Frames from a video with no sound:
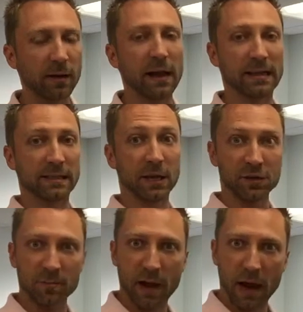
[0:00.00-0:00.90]

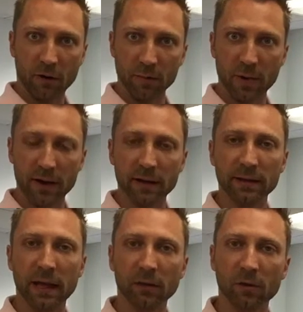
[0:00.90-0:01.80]
extension, backward bending in
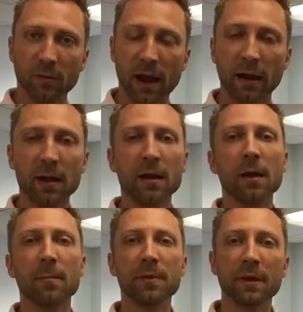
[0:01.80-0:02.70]
that lower back
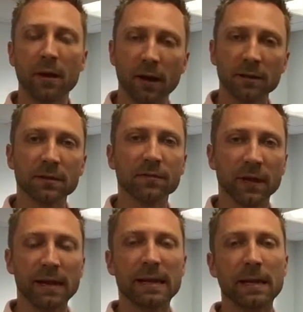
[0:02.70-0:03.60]
because of
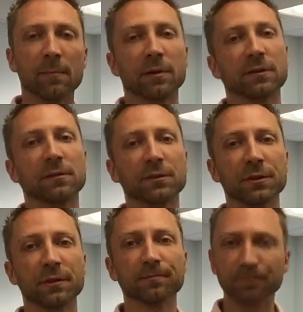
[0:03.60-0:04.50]
tight hip
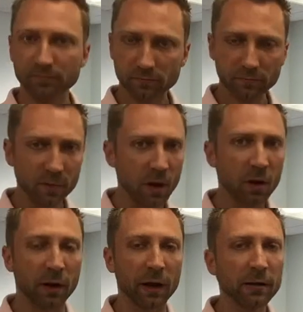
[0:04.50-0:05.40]
musculature.
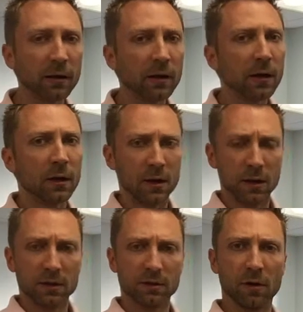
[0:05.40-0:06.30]
Okay?
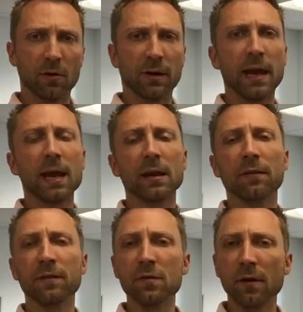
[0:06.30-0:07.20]
So again,
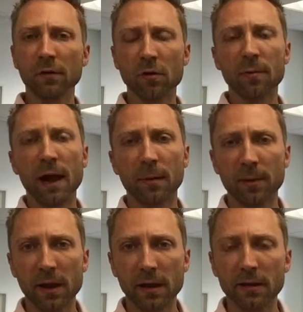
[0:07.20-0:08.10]
if you have lower back
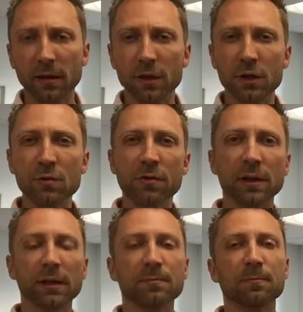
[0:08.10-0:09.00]
pain, you
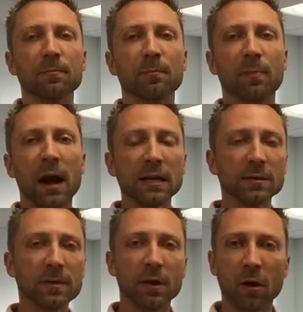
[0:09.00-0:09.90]
think it's
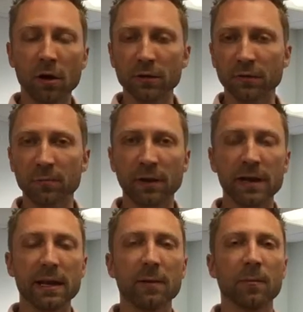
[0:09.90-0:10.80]
possibly caused from
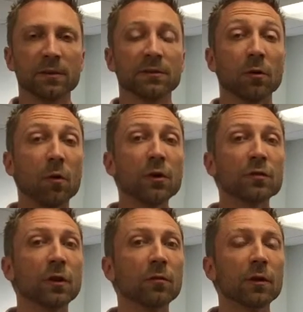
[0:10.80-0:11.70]
tight hip muscles, or you
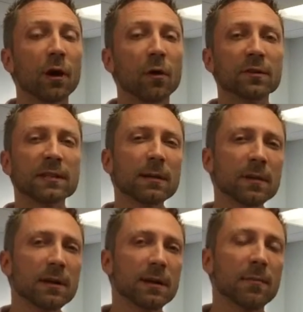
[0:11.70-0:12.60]
don't know, send
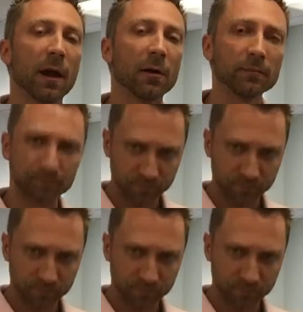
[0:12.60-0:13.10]
me an email.